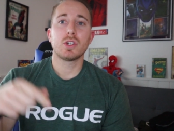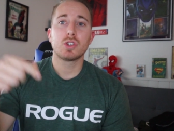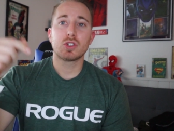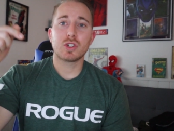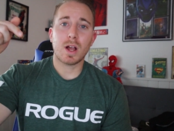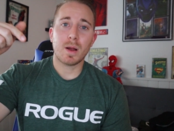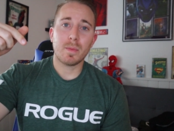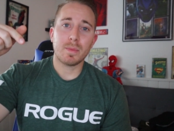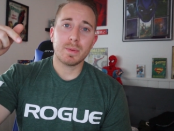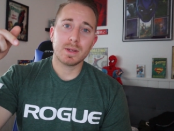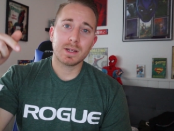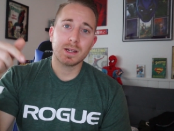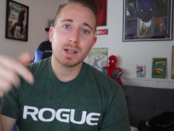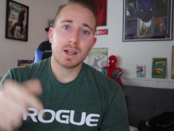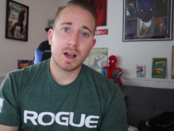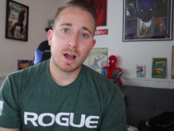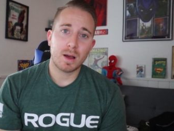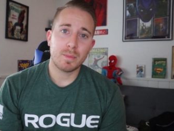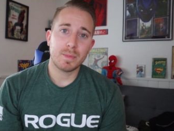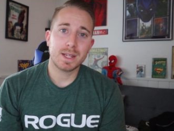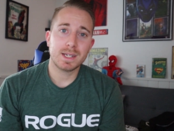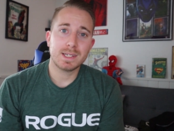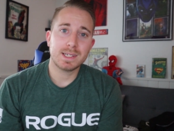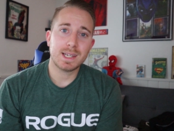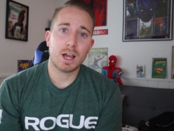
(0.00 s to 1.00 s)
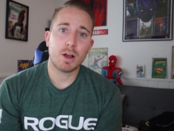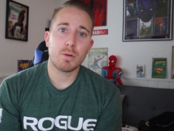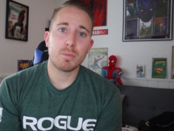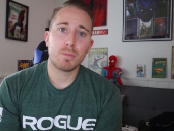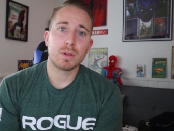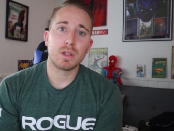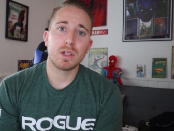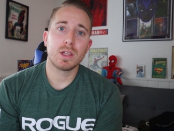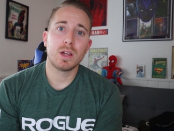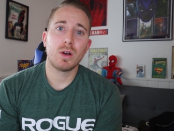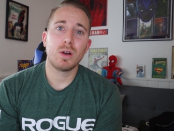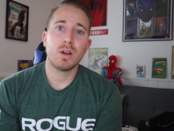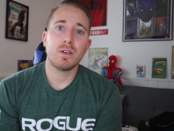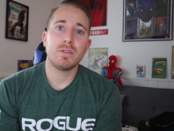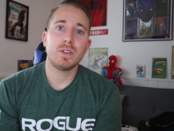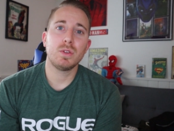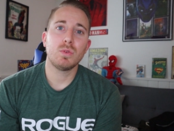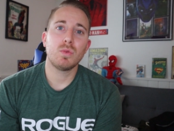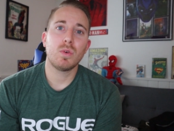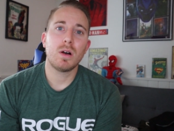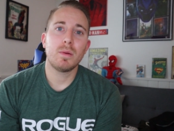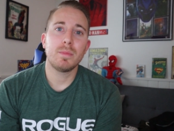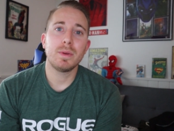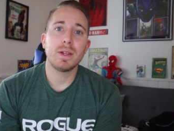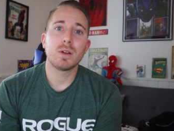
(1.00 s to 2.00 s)
Drop a comment down below if
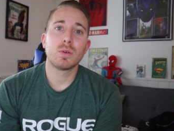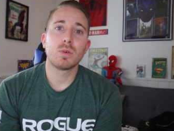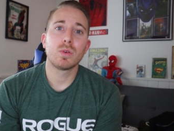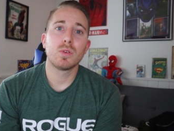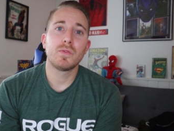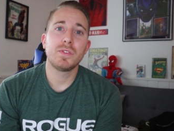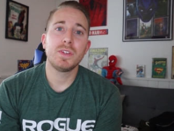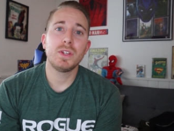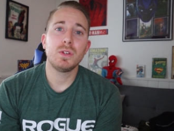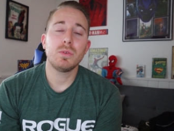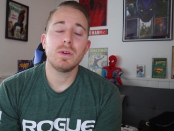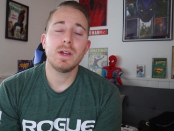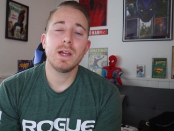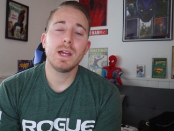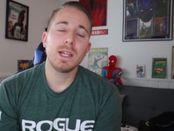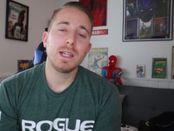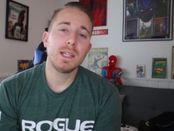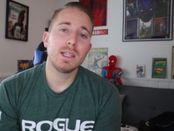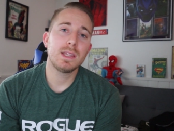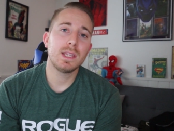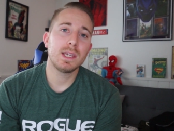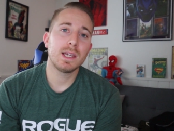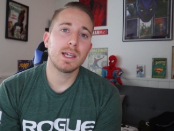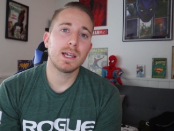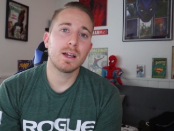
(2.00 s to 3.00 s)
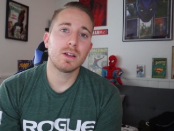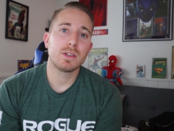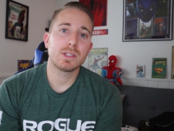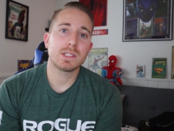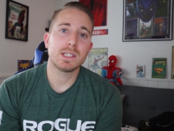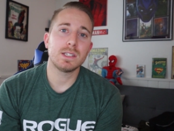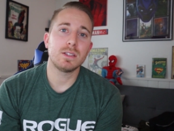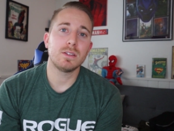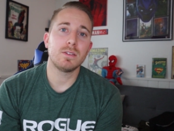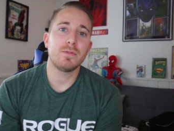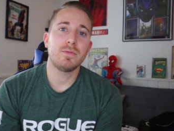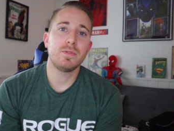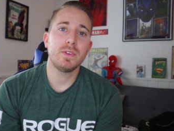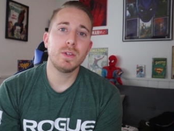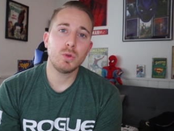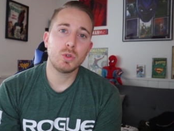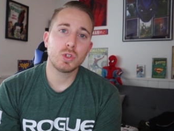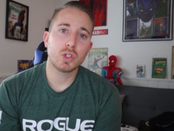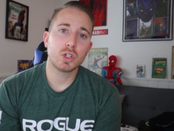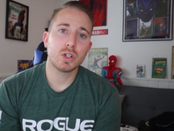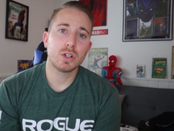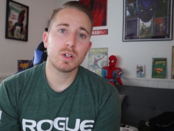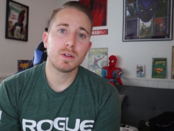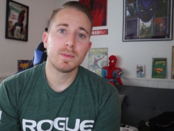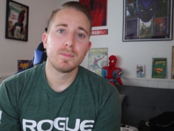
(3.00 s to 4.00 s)
you want me to review anything else in the
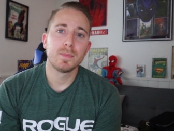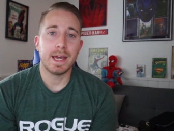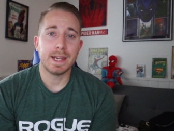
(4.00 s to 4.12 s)
future.